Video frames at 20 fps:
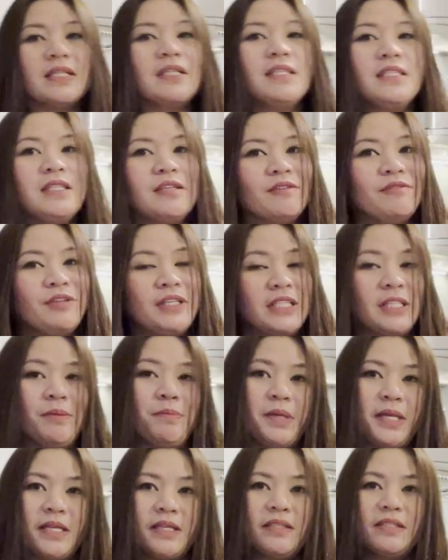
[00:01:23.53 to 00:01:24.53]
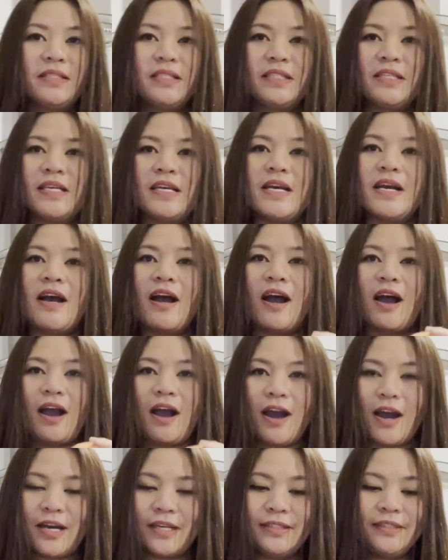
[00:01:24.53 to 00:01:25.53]
the vitamins
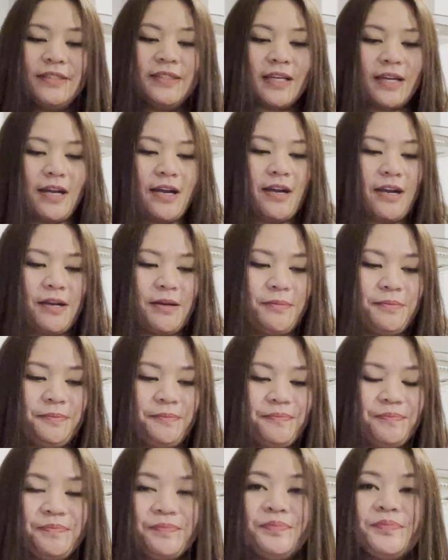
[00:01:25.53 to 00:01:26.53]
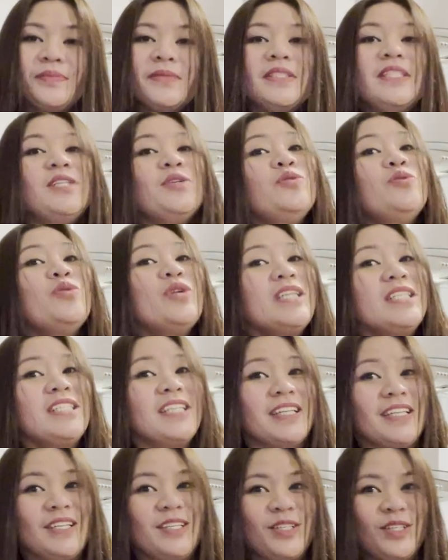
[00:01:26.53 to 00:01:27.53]
and the
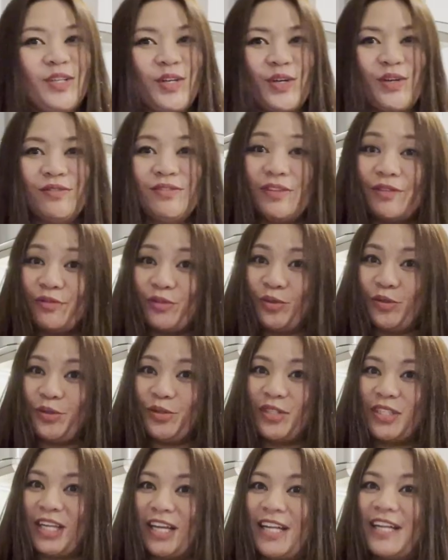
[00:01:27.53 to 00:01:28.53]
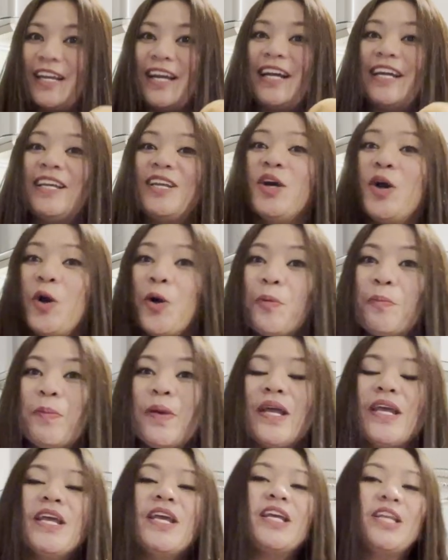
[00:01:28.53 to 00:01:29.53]
origin of the fruits, and I
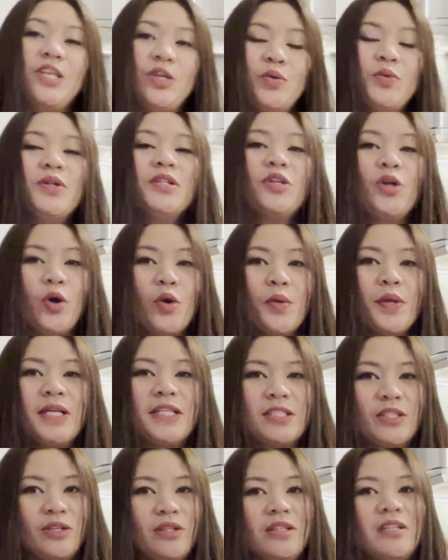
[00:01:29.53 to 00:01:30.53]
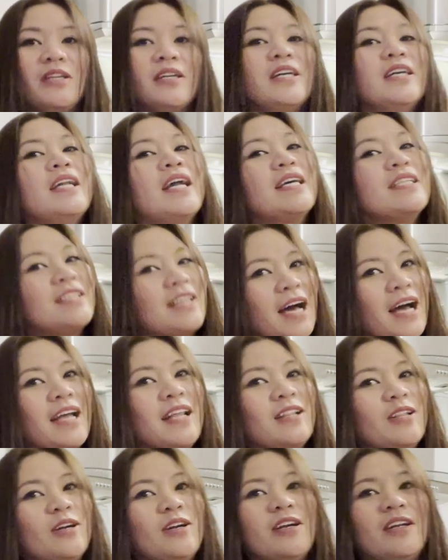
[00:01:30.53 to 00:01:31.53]
hope you will going to learn as
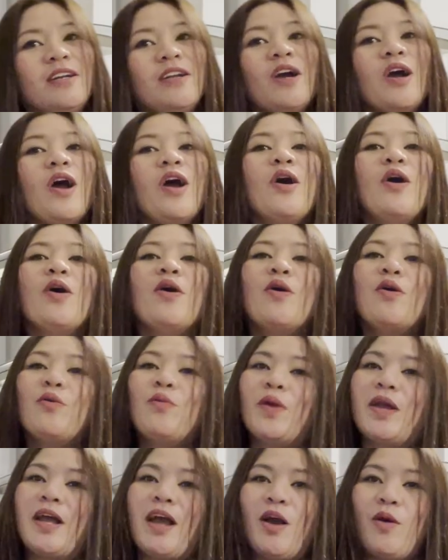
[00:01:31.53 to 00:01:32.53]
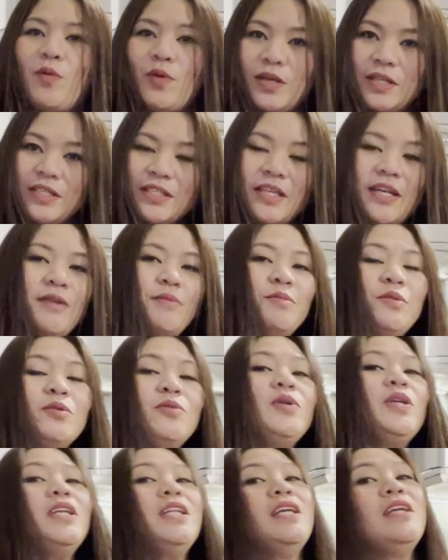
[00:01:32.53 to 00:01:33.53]
I learned when I was
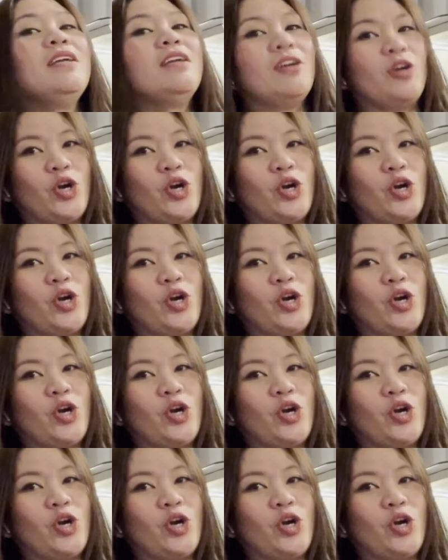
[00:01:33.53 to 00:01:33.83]
reading